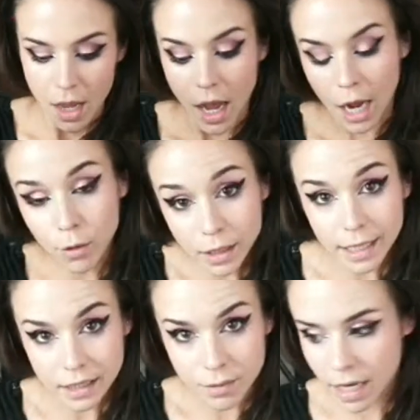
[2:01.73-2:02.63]
I would
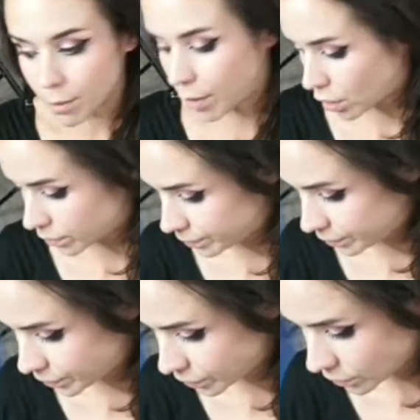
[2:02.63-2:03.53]
like to make a bow
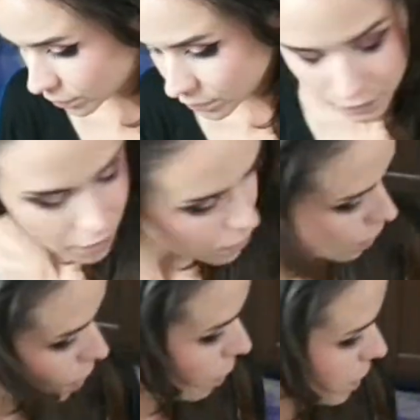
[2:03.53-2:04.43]

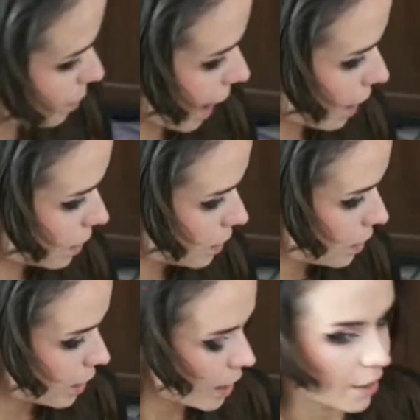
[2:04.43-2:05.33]
to go on the back.
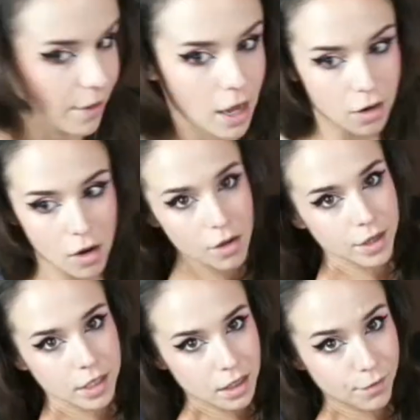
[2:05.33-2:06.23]
And I've got all
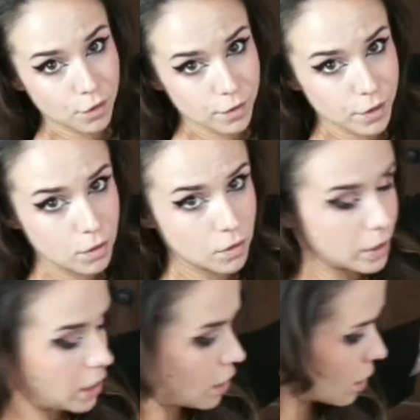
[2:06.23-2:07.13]
this leftover tulle
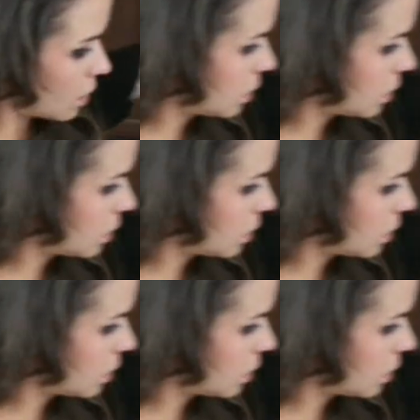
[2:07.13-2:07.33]
here.